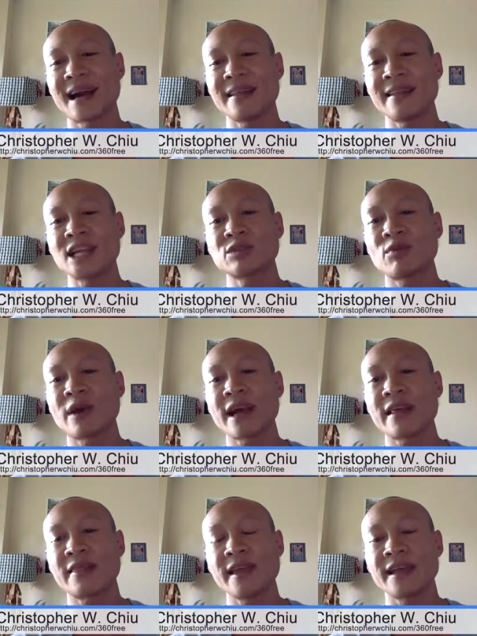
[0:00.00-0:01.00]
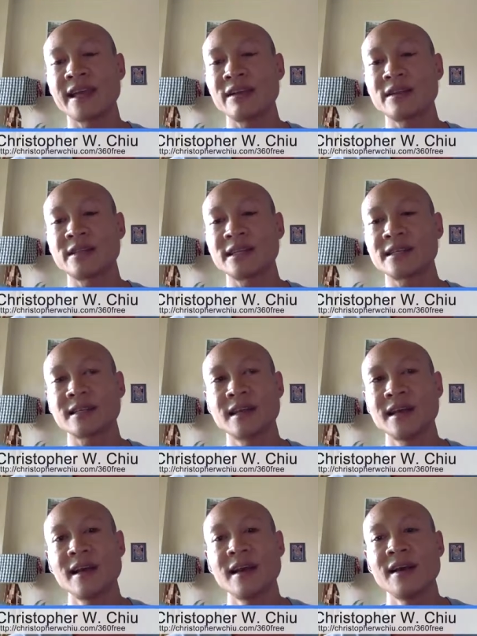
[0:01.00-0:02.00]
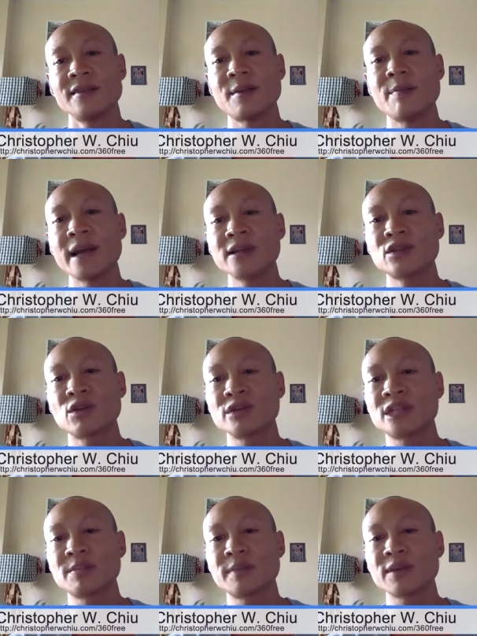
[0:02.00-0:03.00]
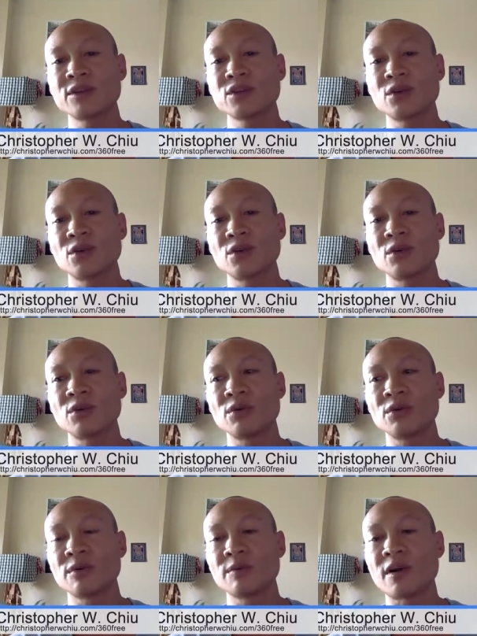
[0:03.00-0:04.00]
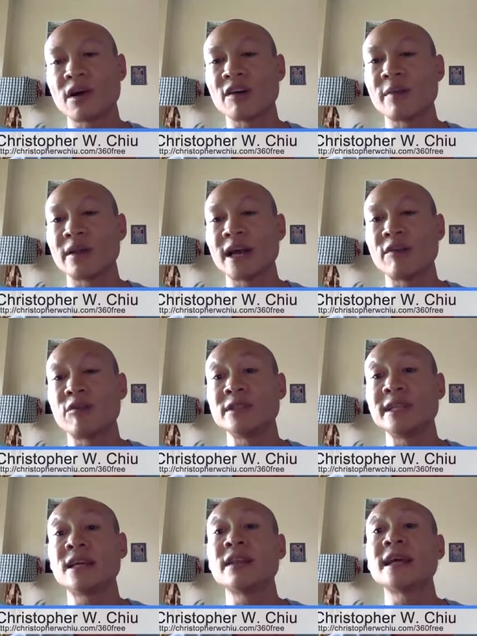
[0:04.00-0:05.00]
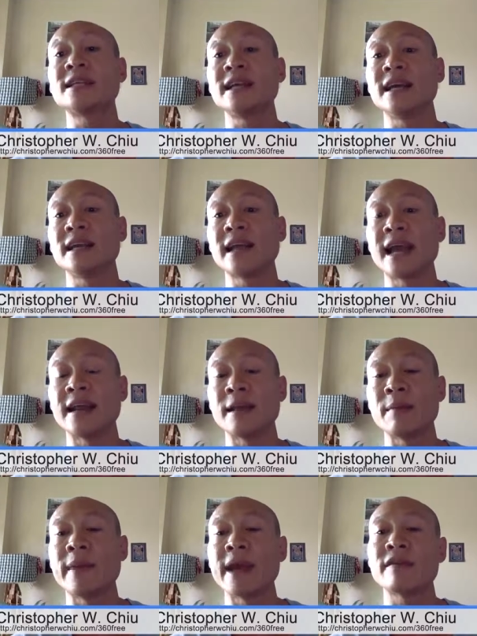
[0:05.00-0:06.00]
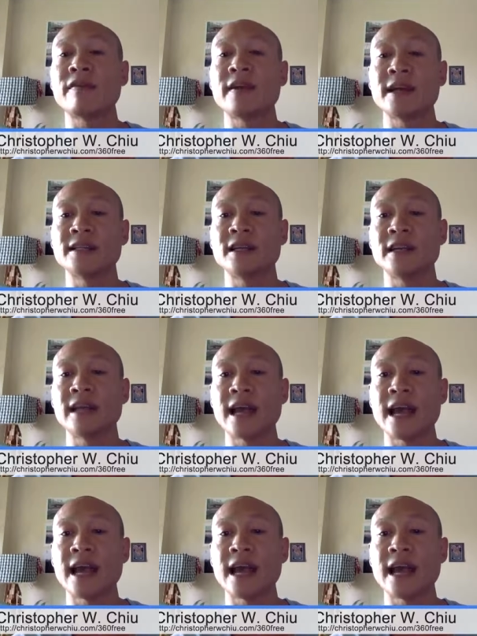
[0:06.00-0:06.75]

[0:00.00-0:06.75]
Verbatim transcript: I, that's why I think it's just the mental and spiritual part of my life was neglected, and it manifested.